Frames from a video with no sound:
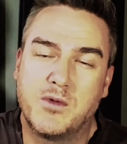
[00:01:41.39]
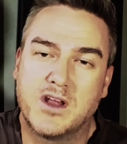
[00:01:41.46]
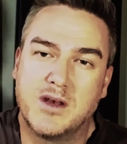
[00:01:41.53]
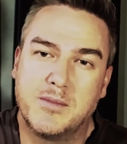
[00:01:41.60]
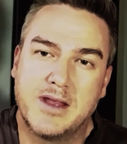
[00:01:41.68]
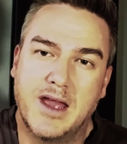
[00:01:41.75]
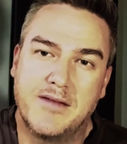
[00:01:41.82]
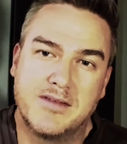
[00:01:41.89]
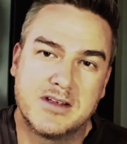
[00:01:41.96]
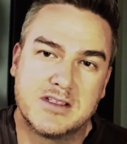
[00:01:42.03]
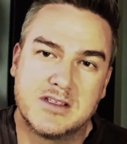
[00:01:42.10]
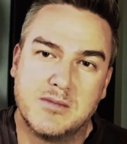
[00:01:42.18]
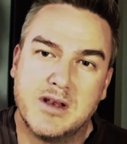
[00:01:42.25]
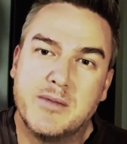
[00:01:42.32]
We're going to be having
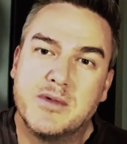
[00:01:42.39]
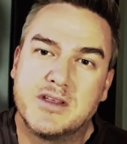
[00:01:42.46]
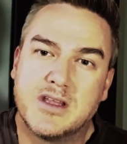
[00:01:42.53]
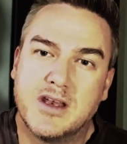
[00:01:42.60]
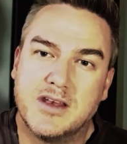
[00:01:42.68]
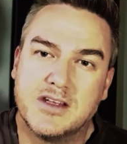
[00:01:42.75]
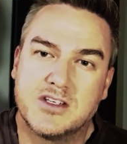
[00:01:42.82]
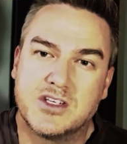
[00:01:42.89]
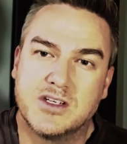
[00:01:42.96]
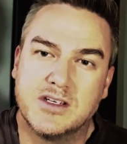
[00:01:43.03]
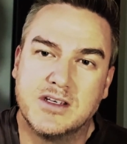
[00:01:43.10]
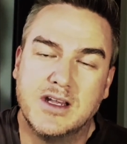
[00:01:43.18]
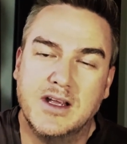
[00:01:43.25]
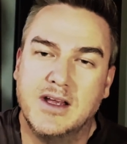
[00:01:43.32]
some limited
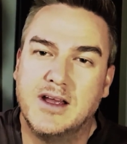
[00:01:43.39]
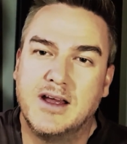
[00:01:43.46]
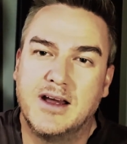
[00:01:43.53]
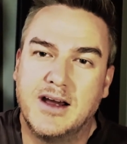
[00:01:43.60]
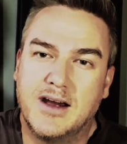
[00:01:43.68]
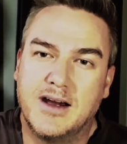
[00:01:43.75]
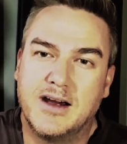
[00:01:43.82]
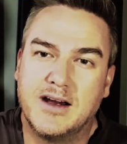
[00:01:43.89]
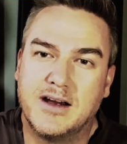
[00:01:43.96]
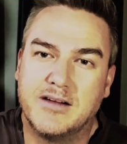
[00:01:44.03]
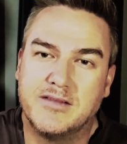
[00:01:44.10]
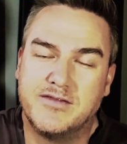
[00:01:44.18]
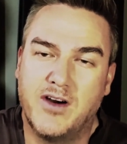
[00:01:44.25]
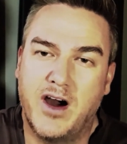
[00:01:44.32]
edition
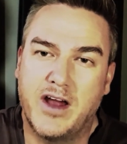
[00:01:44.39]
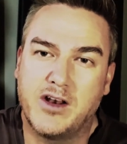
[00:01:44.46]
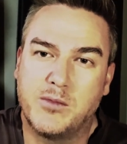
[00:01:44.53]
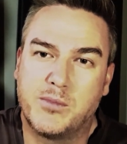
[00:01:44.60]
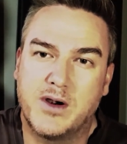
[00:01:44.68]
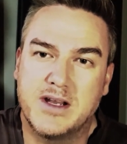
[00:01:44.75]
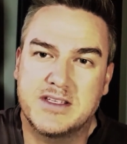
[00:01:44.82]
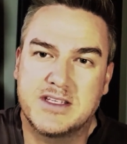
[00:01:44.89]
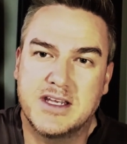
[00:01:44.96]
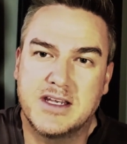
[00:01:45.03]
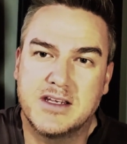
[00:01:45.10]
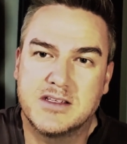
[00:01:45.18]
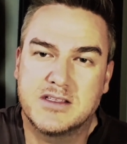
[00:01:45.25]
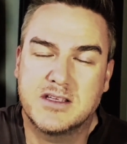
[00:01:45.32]
vinyl
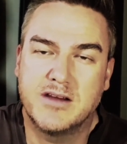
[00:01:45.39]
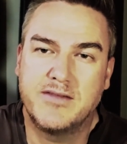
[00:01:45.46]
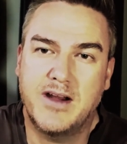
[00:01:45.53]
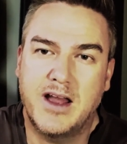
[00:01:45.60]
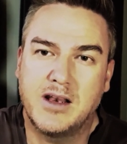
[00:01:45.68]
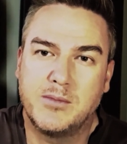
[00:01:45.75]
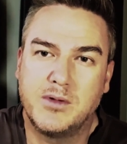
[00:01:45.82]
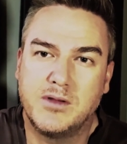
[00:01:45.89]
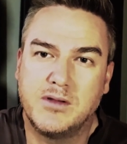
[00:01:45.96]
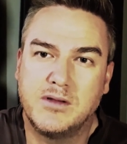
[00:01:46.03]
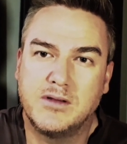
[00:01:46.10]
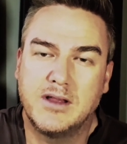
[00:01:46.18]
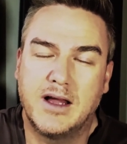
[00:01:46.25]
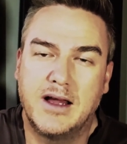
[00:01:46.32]
pressings
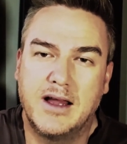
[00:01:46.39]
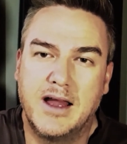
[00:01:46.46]
available,